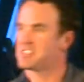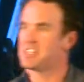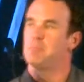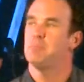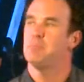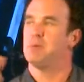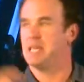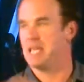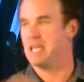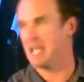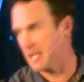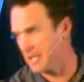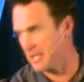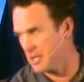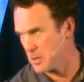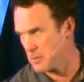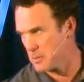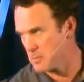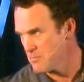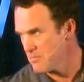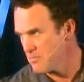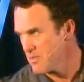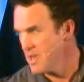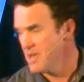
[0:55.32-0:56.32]
say big.
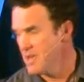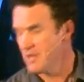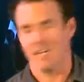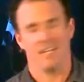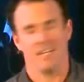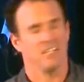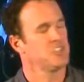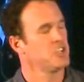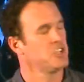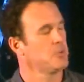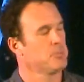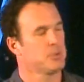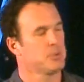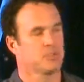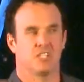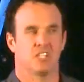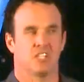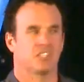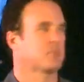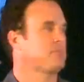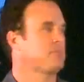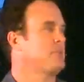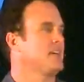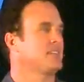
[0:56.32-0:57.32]
Now, I need you to
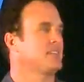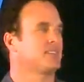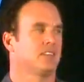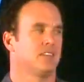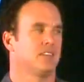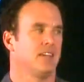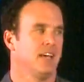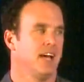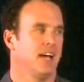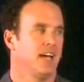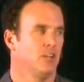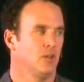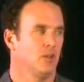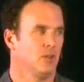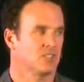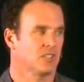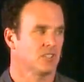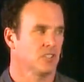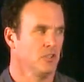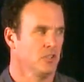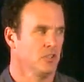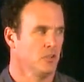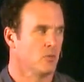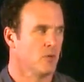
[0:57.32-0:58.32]
participate today. I know it's
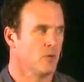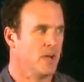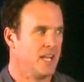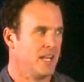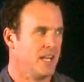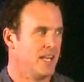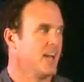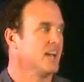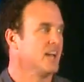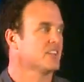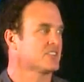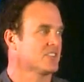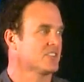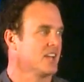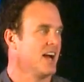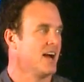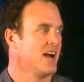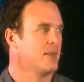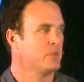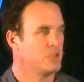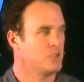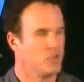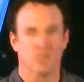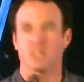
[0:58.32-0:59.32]
a little rainy
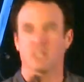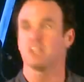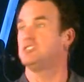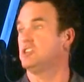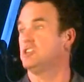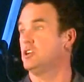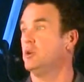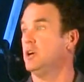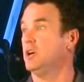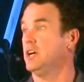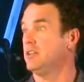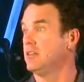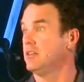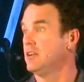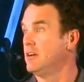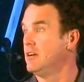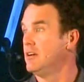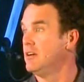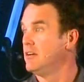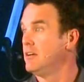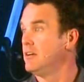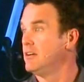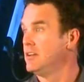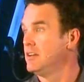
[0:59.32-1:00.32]
outside, but you can do it.
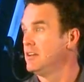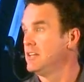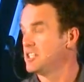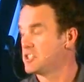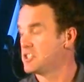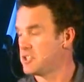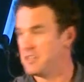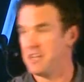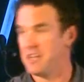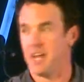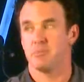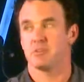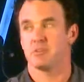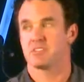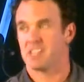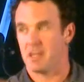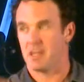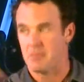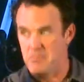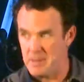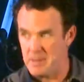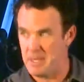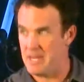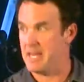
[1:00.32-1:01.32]
Hit your neighbor,
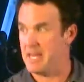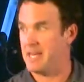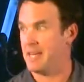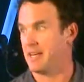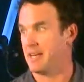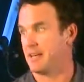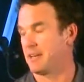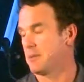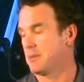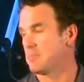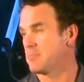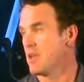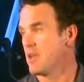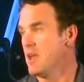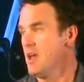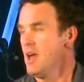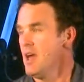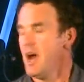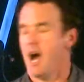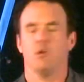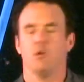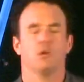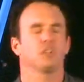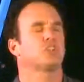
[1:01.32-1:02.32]
say big.
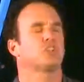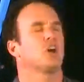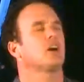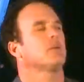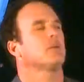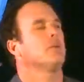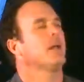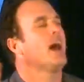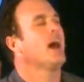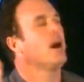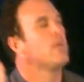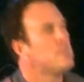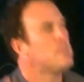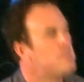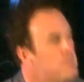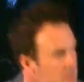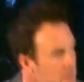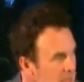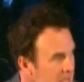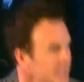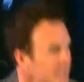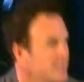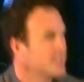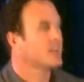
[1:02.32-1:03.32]
I want to talk about how
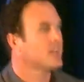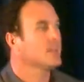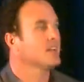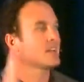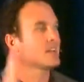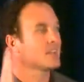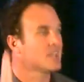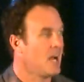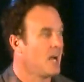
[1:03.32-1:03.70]
big